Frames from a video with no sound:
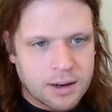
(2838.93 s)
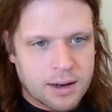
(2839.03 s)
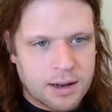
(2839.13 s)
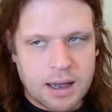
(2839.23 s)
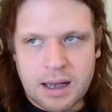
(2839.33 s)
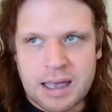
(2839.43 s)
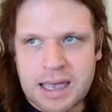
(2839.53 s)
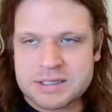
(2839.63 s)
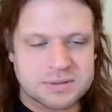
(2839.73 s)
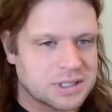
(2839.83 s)

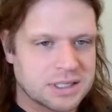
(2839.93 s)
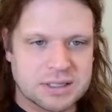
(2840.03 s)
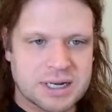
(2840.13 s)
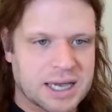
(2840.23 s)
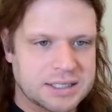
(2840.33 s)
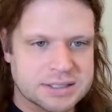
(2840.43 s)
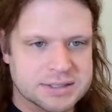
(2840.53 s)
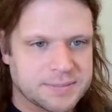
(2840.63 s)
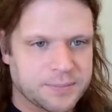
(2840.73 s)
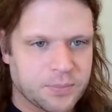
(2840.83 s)
as we did in the 90s.
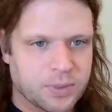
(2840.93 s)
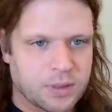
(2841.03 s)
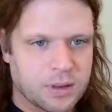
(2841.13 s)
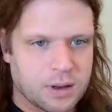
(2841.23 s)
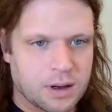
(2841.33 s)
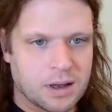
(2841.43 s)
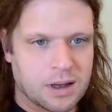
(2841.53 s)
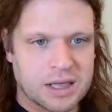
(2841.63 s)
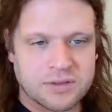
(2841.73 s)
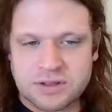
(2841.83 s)

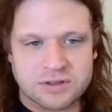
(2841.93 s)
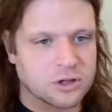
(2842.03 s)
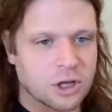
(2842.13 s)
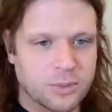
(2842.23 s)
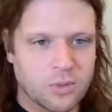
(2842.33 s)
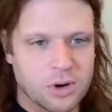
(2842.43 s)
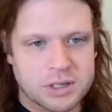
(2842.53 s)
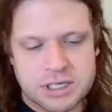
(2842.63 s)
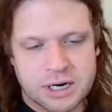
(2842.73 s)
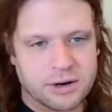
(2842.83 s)
I think the global war on
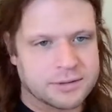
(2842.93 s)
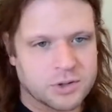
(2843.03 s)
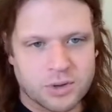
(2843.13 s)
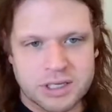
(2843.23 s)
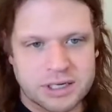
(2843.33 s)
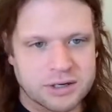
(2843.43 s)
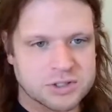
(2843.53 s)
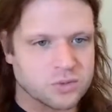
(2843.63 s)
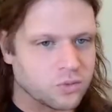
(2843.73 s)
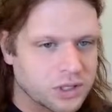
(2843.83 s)
terror, 20 years,
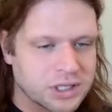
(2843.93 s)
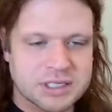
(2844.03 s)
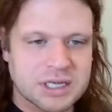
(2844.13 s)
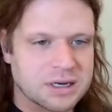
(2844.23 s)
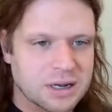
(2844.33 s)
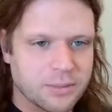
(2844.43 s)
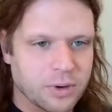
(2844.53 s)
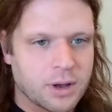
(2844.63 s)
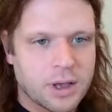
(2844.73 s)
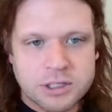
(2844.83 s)
really did a
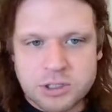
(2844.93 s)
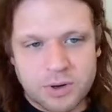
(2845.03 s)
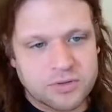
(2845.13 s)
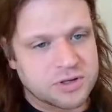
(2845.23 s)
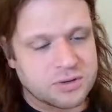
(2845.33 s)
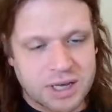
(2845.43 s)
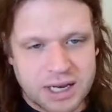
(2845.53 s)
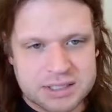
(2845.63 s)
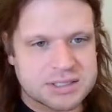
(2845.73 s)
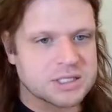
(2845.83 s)
number to both the
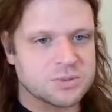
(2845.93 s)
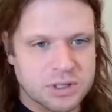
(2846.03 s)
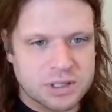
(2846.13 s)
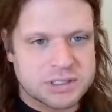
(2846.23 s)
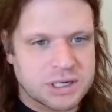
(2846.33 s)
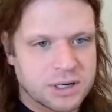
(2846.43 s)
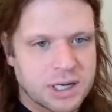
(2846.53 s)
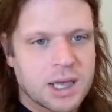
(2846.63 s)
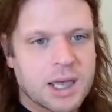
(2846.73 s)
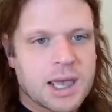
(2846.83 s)
United States military
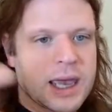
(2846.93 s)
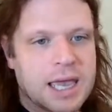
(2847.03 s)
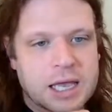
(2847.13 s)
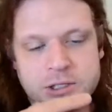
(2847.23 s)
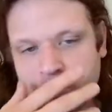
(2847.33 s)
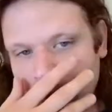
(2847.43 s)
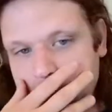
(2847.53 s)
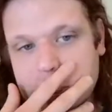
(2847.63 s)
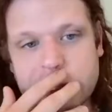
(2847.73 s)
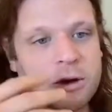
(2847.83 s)
and to our
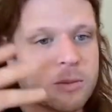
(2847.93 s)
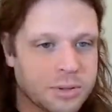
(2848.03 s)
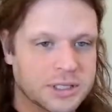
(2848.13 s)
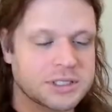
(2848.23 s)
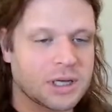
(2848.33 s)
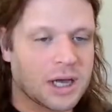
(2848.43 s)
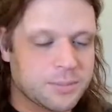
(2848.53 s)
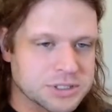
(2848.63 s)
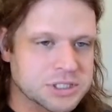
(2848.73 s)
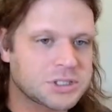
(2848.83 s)
political
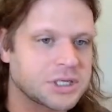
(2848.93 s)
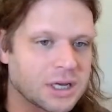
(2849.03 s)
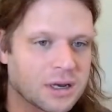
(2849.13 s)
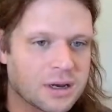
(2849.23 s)
positioning